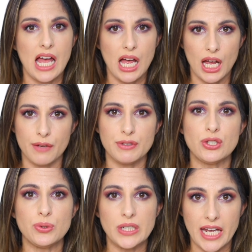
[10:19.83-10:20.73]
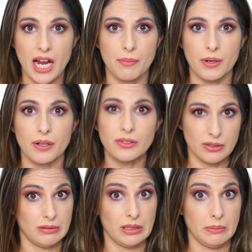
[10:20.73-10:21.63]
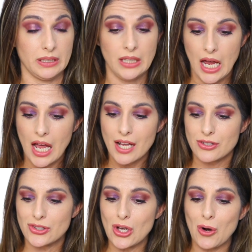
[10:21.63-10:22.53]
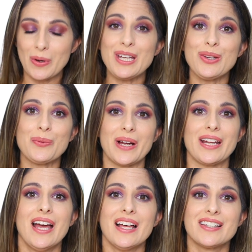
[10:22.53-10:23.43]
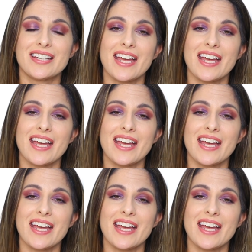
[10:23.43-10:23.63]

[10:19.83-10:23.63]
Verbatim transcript: heavy duty camera. Do you know what I mean? So either way, the